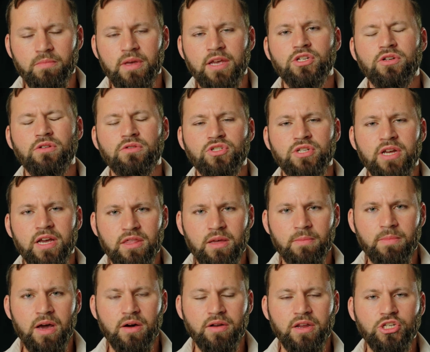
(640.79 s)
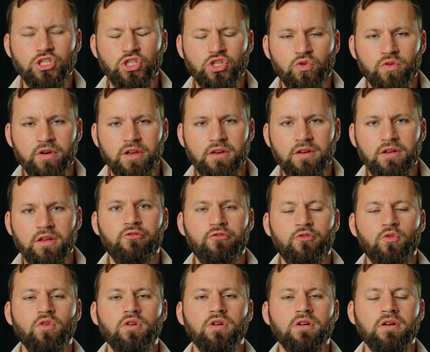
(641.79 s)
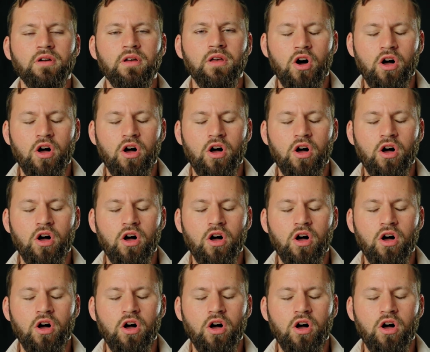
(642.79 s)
Make sure you check them out and join for